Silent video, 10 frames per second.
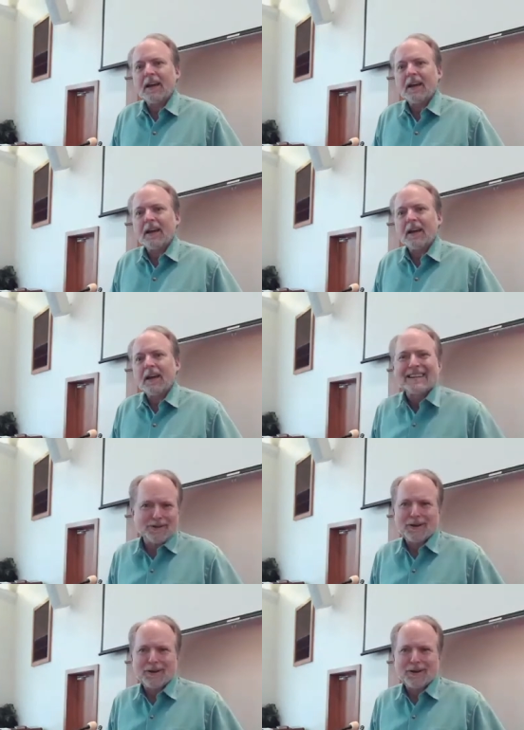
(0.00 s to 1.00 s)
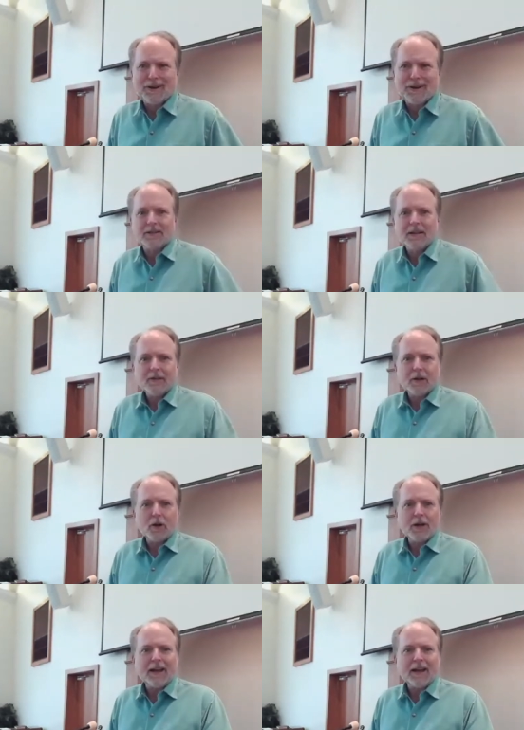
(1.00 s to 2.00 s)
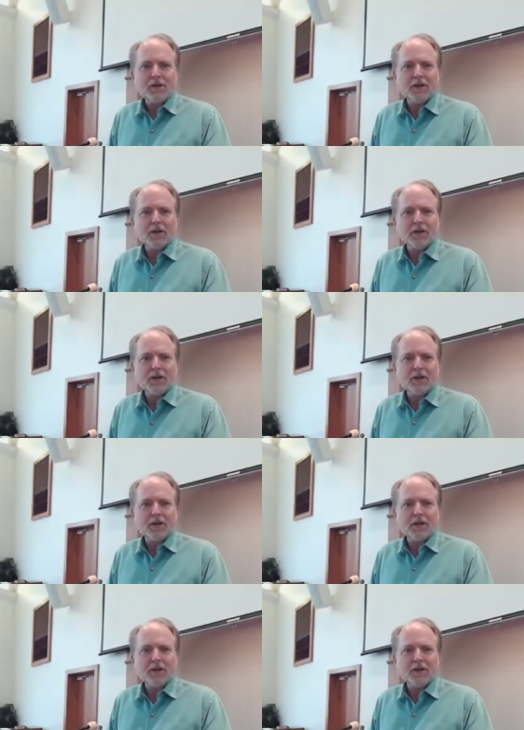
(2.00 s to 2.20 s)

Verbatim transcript: are kingdom circumstances.